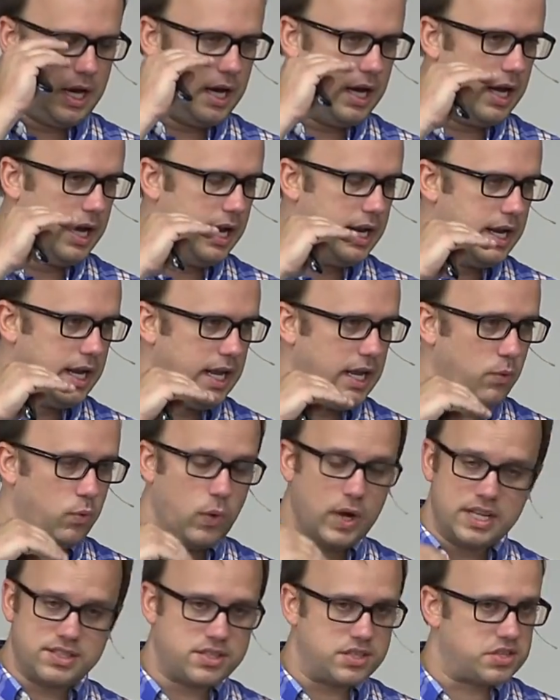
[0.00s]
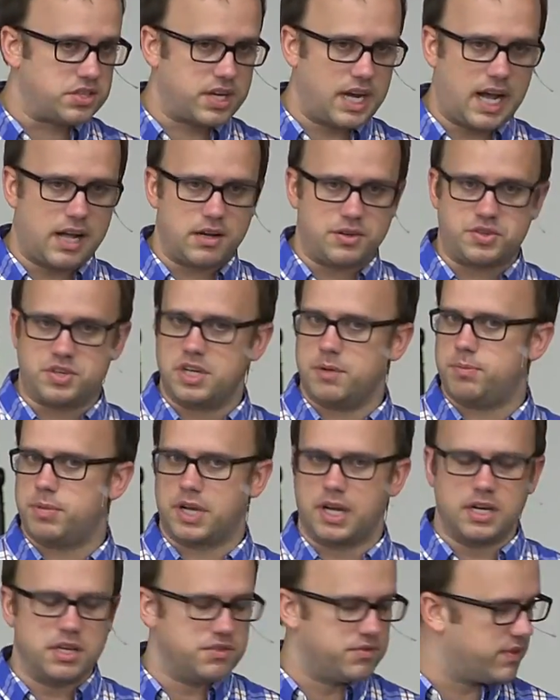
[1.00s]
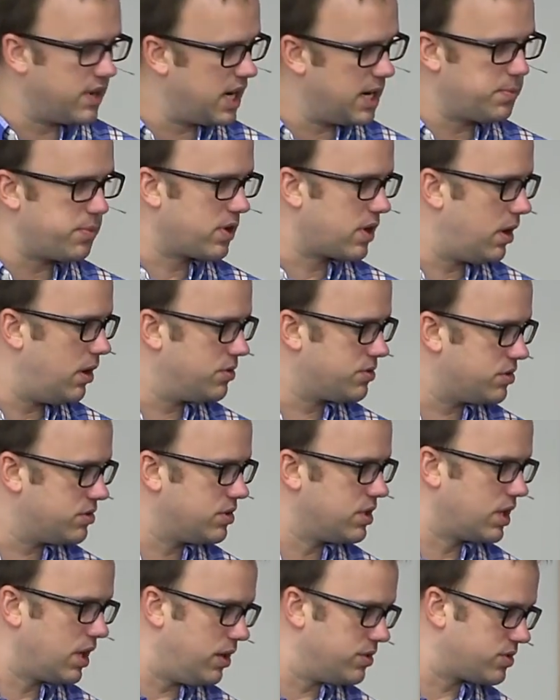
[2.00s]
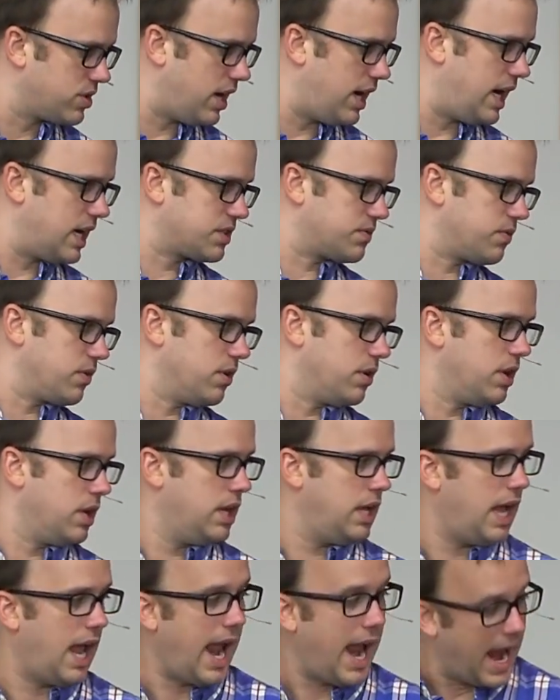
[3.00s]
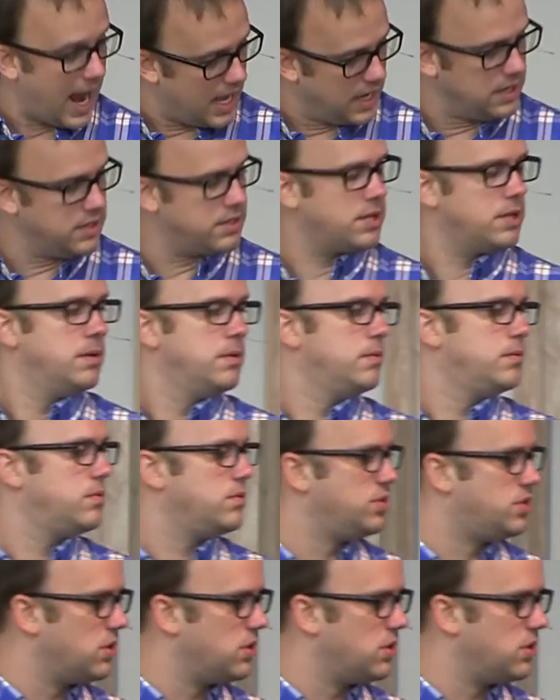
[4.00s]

And he wins a scholarship. Again, he's very precocious. He goes to Oxford. And